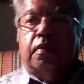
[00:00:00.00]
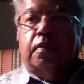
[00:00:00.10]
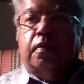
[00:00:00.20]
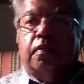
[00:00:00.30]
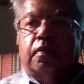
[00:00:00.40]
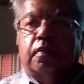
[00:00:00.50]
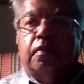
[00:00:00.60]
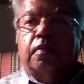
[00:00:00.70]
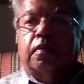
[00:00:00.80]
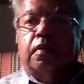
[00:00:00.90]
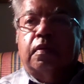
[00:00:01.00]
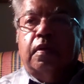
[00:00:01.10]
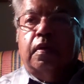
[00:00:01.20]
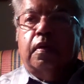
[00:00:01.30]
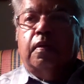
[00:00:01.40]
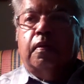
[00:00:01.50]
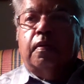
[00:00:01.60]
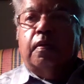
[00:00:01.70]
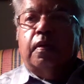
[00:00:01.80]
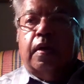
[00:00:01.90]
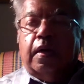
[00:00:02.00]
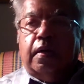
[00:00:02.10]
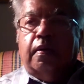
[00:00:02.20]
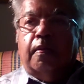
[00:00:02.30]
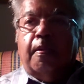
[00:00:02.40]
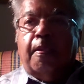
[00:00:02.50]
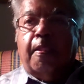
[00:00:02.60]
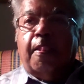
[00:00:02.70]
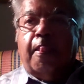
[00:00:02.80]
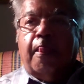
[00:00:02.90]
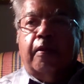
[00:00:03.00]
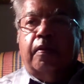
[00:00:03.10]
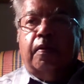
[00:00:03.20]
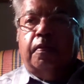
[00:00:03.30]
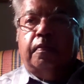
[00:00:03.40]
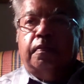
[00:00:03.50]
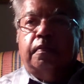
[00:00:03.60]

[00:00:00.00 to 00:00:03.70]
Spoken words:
Just feeling, no reality per se.